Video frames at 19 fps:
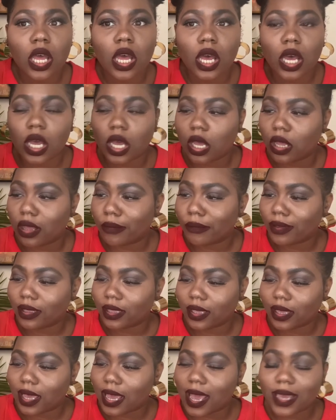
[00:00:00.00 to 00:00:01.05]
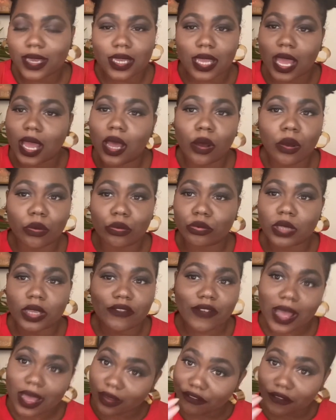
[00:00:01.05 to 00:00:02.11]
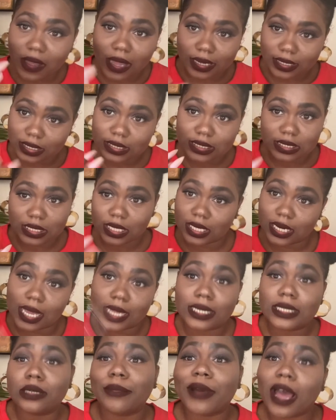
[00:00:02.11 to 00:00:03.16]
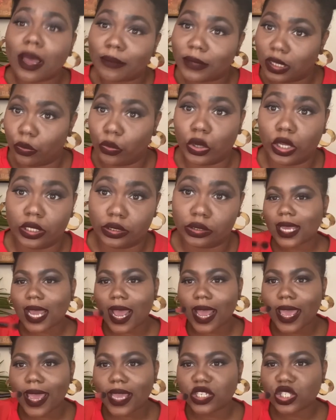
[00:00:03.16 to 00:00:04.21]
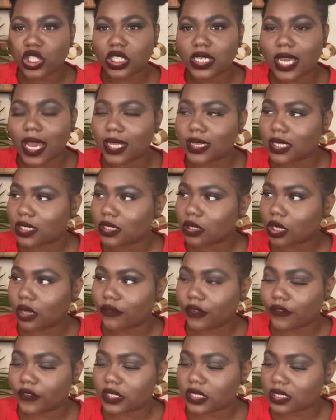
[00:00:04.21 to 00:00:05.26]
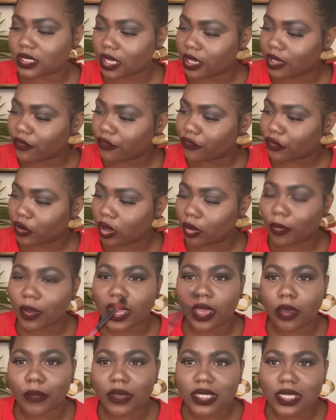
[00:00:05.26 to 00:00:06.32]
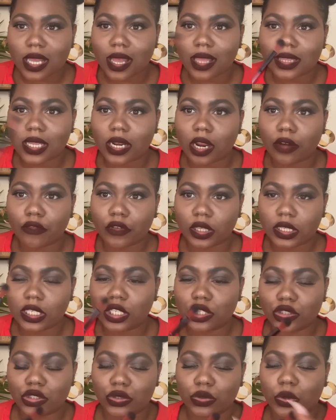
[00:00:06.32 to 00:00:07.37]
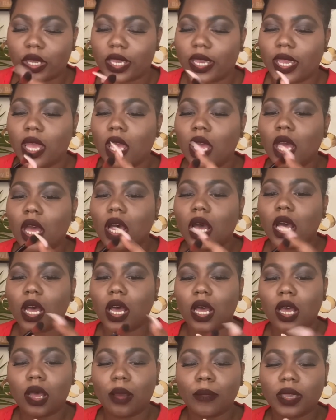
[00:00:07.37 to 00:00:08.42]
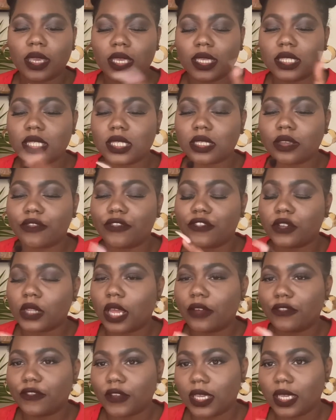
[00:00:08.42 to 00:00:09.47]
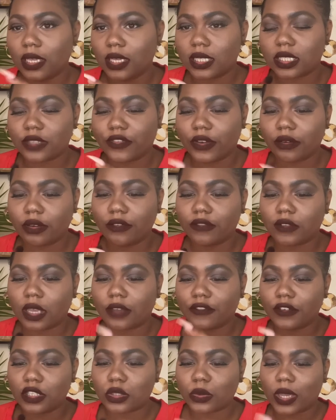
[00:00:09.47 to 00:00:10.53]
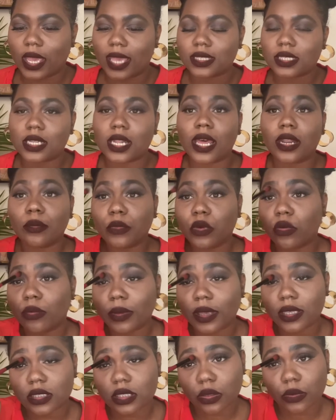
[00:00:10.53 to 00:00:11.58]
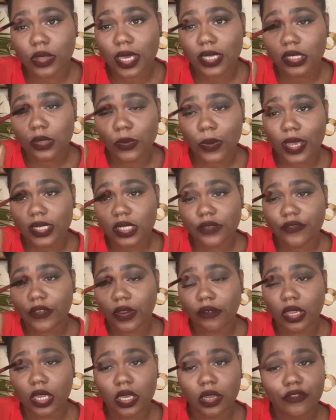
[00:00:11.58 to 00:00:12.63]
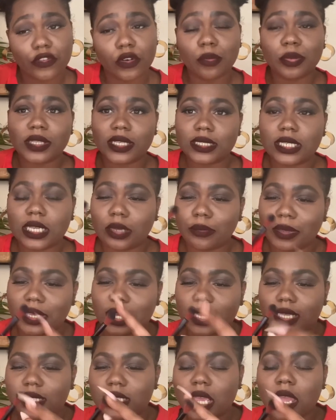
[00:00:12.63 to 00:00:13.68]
If I can find this again, I need to buy me one. I actually got this off of a set from Amazon that I really enjoy. It's fluffy. It's very fluffy, so it has a lot of movement. So that's why it's very good for blending, because